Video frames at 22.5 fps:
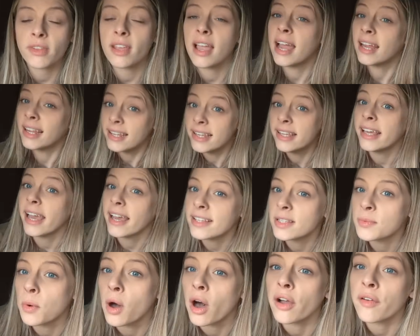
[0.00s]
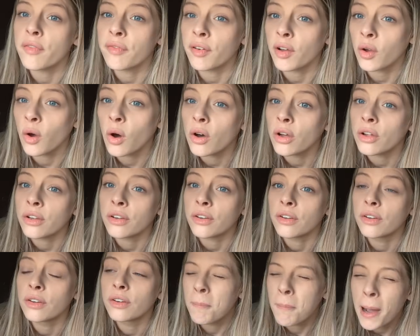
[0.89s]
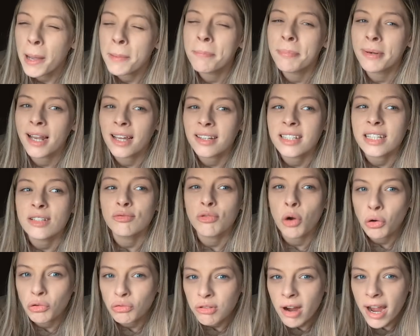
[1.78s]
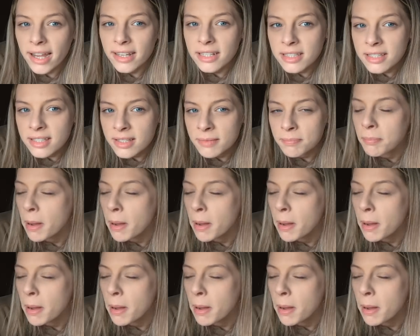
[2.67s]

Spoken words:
And guess what I've forgotten? My bloody rod rests,